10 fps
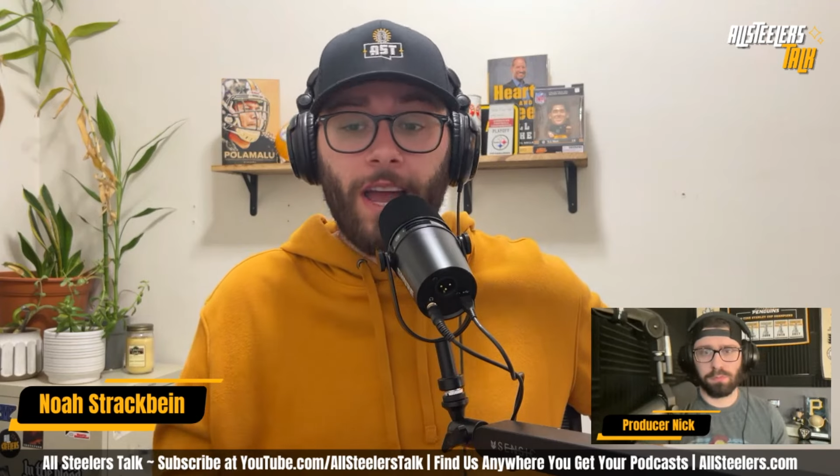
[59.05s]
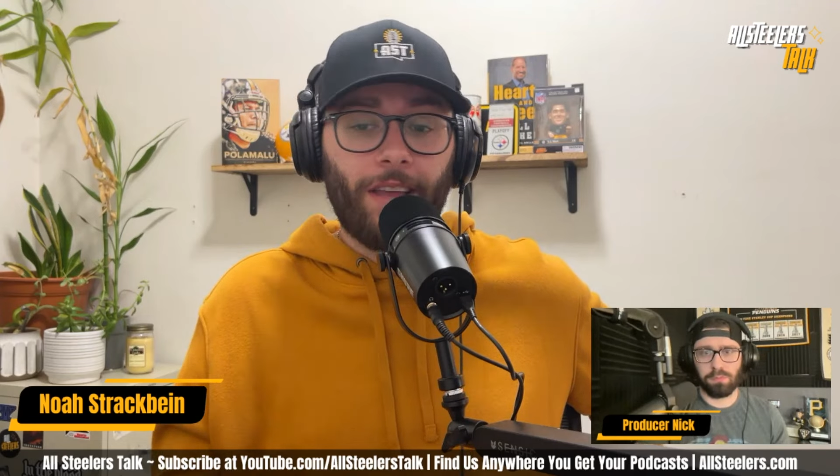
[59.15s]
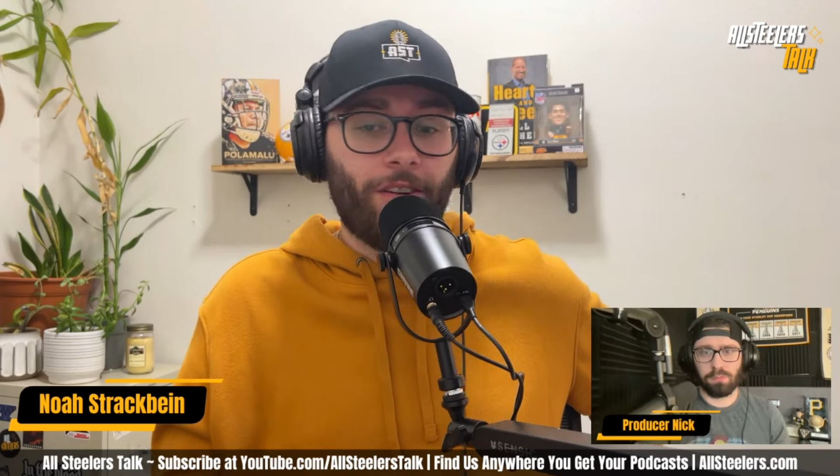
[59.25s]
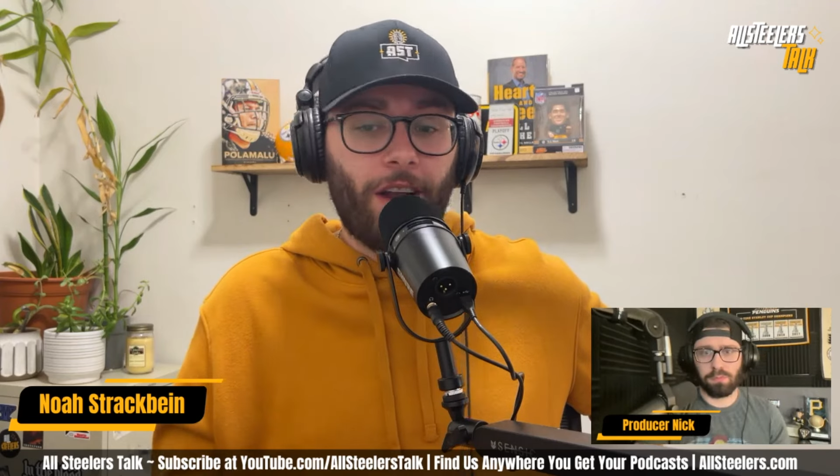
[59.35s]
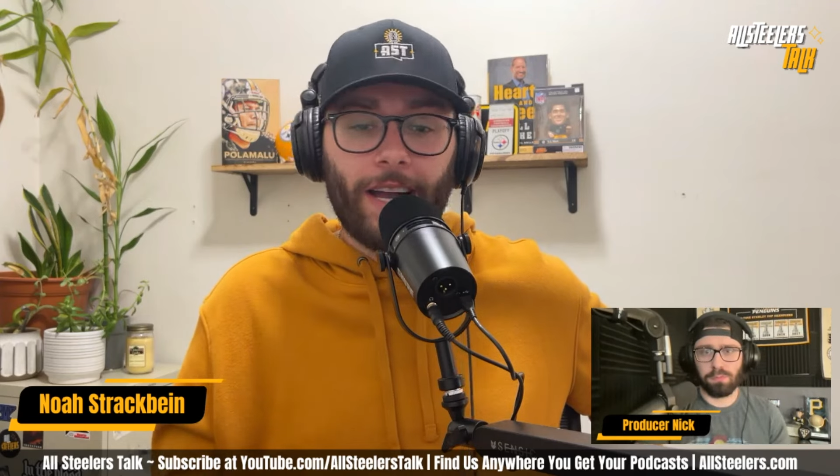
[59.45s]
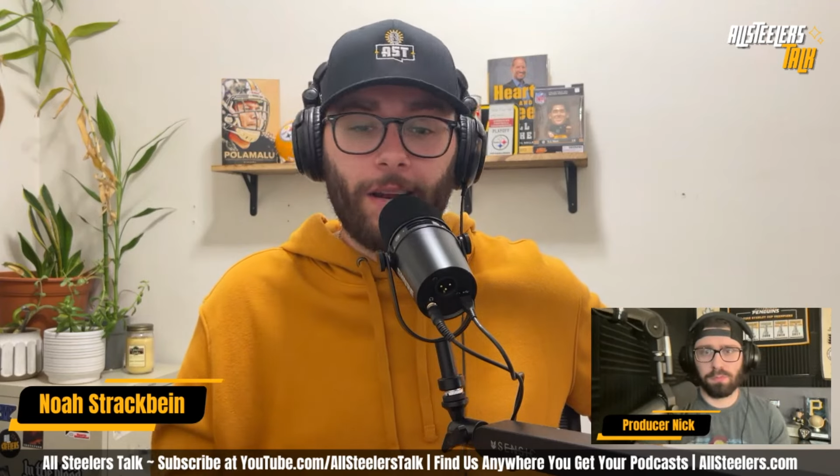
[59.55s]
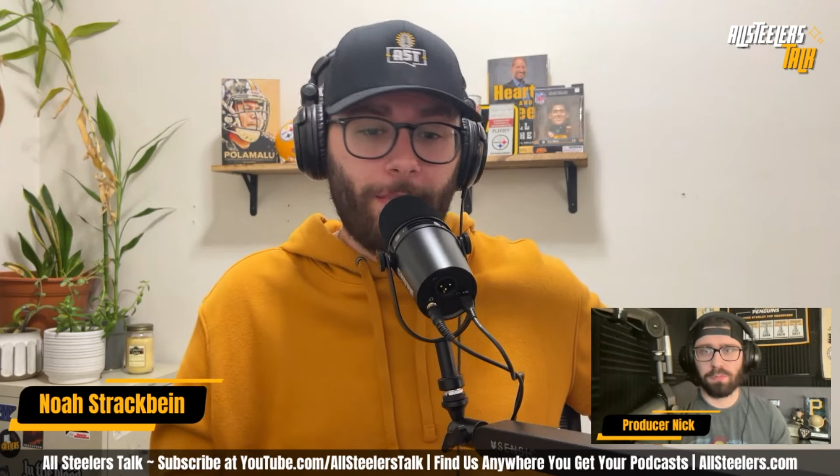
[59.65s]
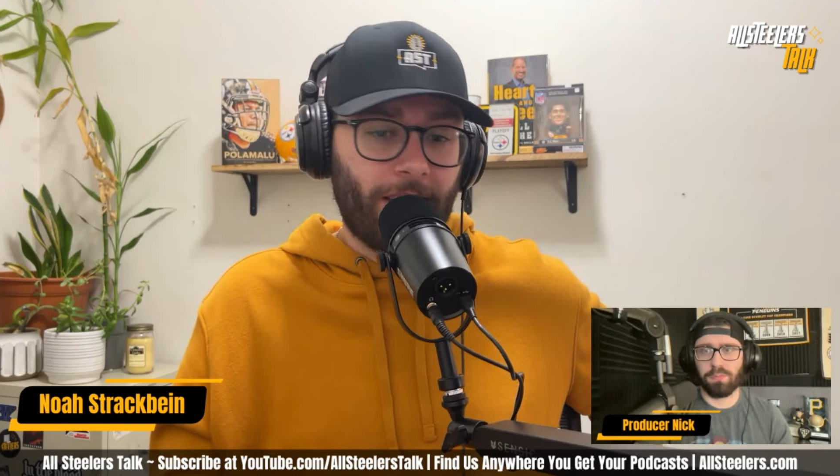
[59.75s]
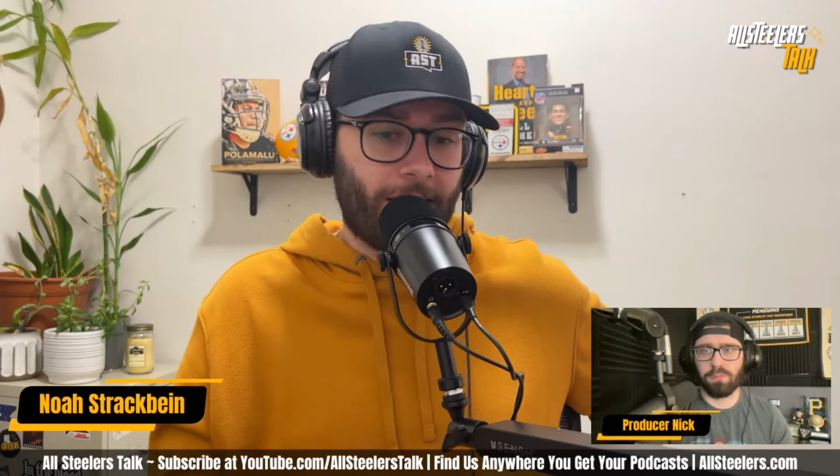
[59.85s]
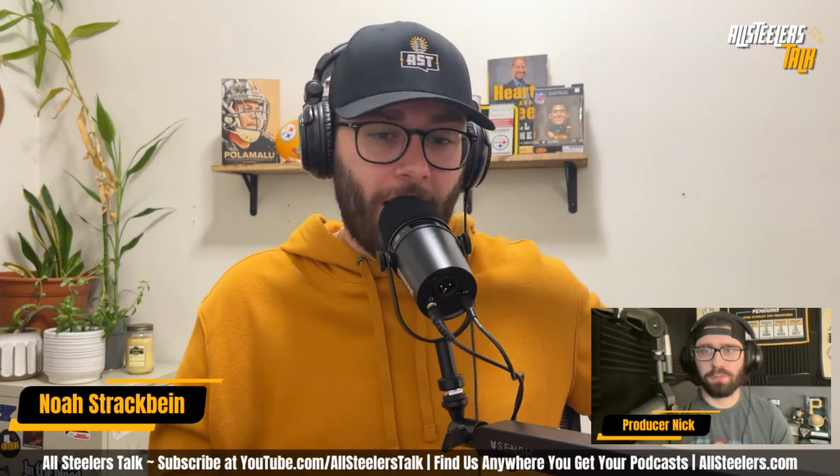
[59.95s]
and they're not going to
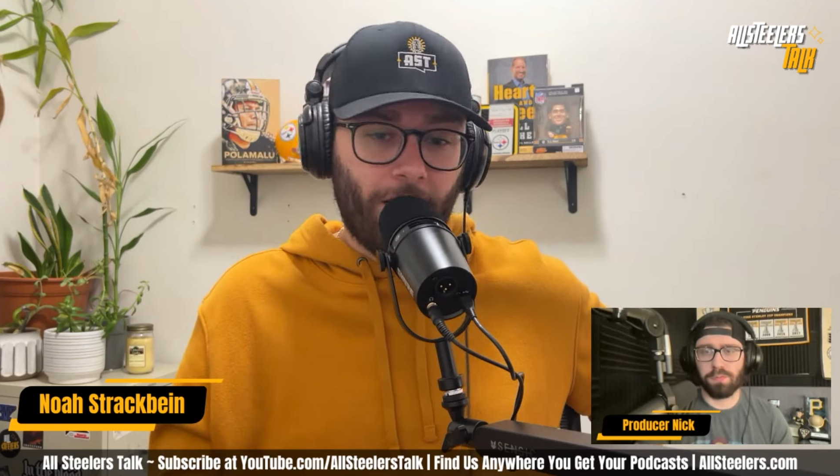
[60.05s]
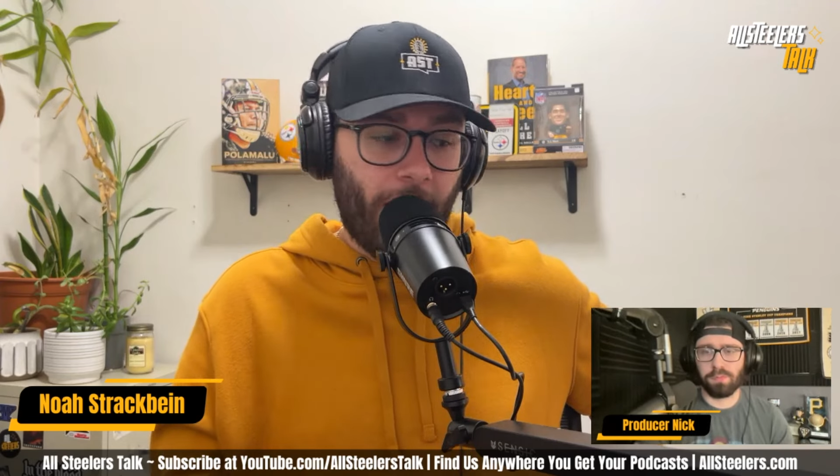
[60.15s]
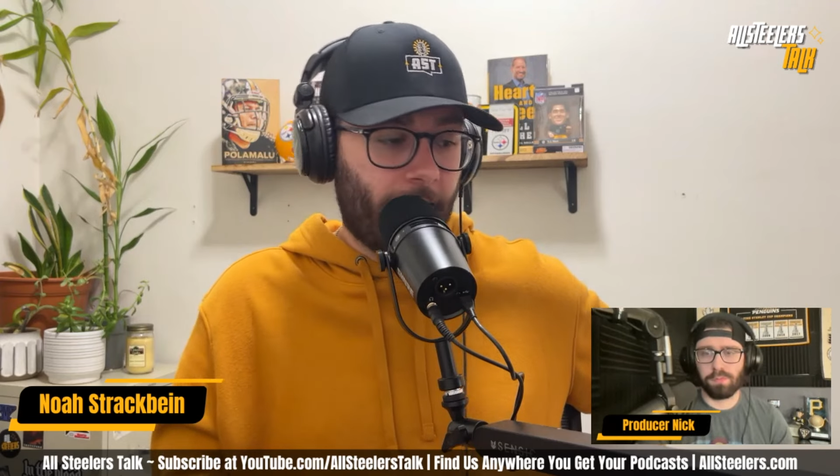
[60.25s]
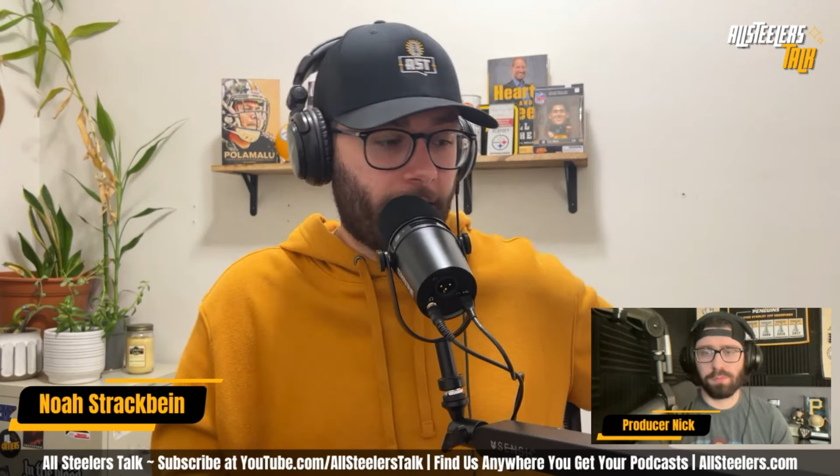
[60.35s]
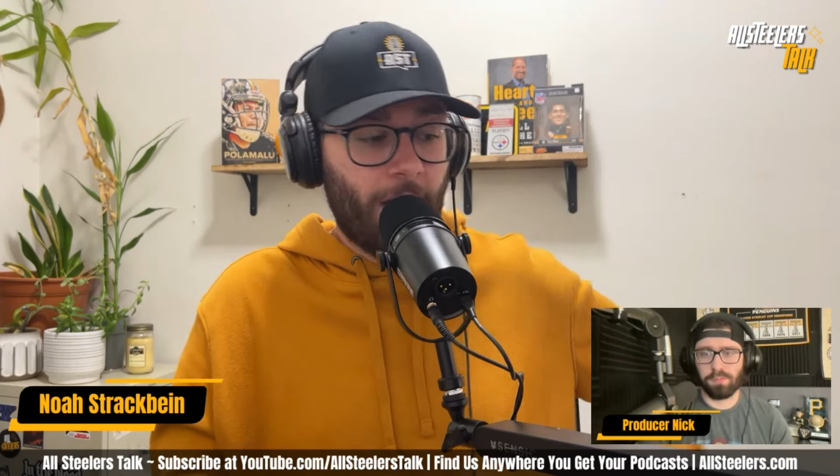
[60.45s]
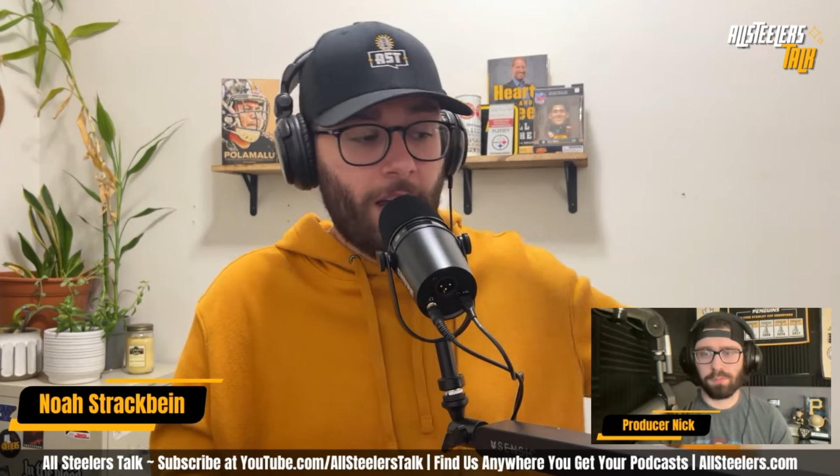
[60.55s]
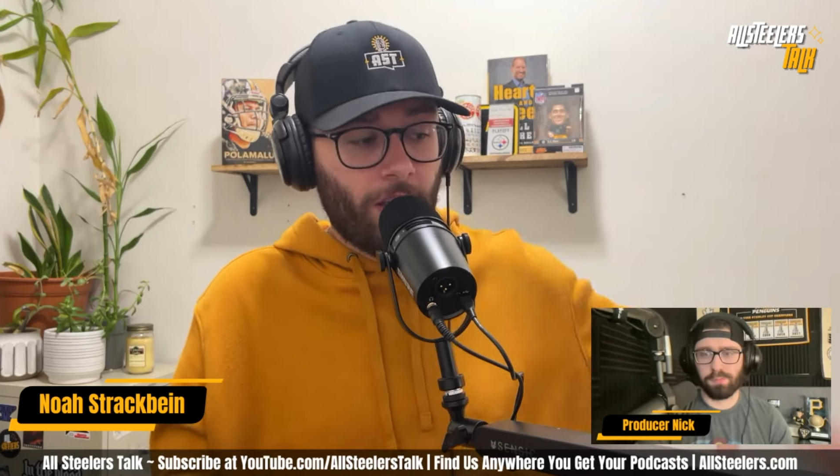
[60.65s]
miss out on it.